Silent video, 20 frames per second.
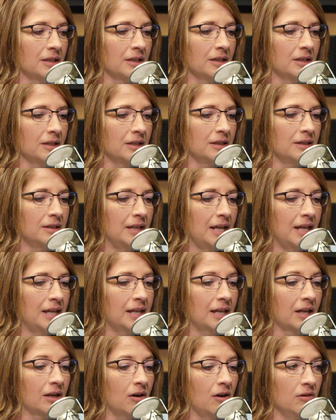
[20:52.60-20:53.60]
they
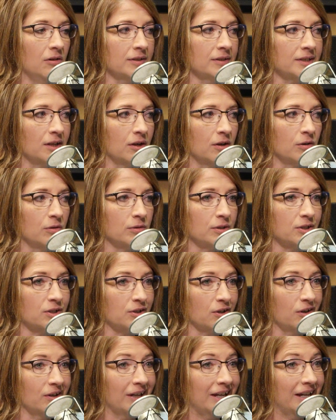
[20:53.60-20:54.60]
can also
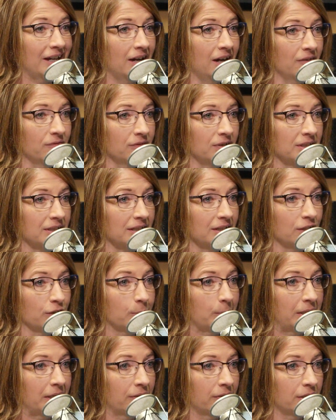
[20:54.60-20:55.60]
start a conference in their
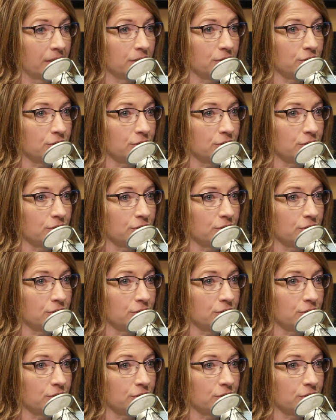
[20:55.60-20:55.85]
parish